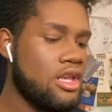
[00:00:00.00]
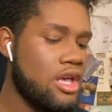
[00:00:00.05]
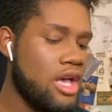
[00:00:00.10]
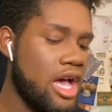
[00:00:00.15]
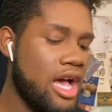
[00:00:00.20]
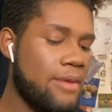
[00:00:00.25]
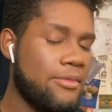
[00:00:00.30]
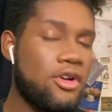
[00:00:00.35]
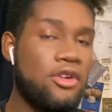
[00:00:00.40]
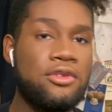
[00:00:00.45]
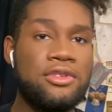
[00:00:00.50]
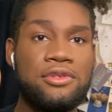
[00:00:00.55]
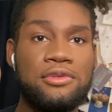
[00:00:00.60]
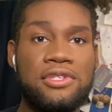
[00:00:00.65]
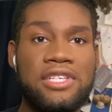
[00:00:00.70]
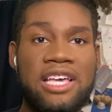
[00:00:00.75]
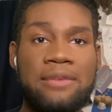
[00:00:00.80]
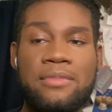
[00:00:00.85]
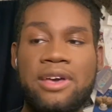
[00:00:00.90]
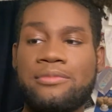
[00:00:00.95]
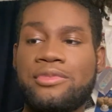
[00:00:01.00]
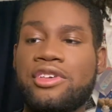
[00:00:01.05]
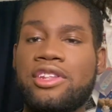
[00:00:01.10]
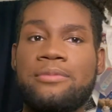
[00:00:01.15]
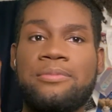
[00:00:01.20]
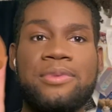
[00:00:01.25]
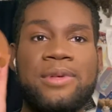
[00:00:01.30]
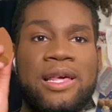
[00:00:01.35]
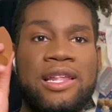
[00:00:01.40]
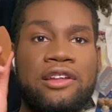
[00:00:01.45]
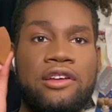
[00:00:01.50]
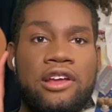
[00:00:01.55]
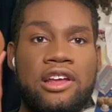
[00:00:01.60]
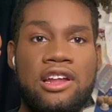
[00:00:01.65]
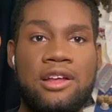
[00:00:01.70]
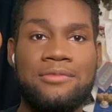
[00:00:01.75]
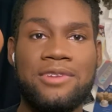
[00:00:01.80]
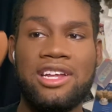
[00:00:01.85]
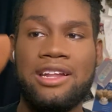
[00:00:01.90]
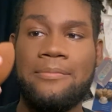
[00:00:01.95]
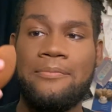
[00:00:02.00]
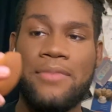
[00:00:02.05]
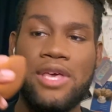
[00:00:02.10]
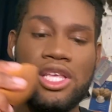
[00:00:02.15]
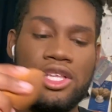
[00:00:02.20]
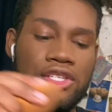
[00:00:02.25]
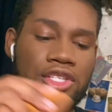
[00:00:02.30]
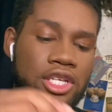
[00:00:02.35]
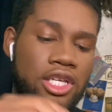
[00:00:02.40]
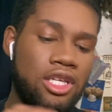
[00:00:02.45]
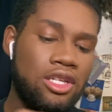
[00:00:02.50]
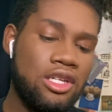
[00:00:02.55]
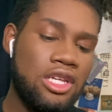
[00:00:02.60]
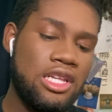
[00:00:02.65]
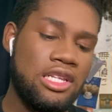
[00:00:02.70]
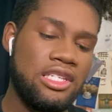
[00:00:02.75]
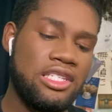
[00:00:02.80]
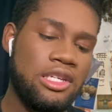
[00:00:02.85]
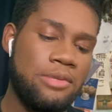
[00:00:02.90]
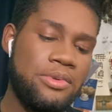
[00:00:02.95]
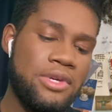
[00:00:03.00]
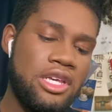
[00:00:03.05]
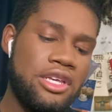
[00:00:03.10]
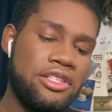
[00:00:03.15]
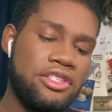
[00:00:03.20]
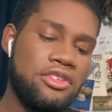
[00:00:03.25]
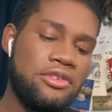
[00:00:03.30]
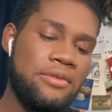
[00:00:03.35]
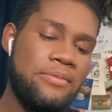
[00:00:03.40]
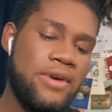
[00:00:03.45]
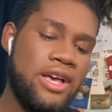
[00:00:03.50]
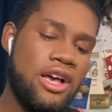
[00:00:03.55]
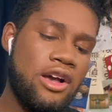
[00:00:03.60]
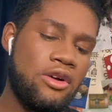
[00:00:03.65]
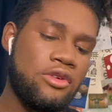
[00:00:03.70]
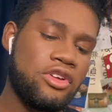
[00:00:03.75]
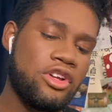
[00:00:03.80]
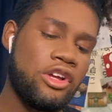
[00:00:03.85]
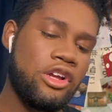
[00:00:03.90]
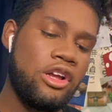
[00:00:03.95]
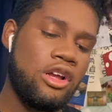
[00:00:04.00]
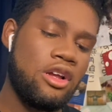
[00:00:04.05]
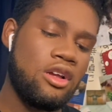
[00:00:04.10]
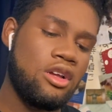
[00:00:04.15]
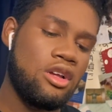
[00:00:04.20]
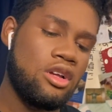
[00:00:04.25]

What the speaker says: I'm going to take my beauty blender and I'm going to pinch it and dip it into the powder.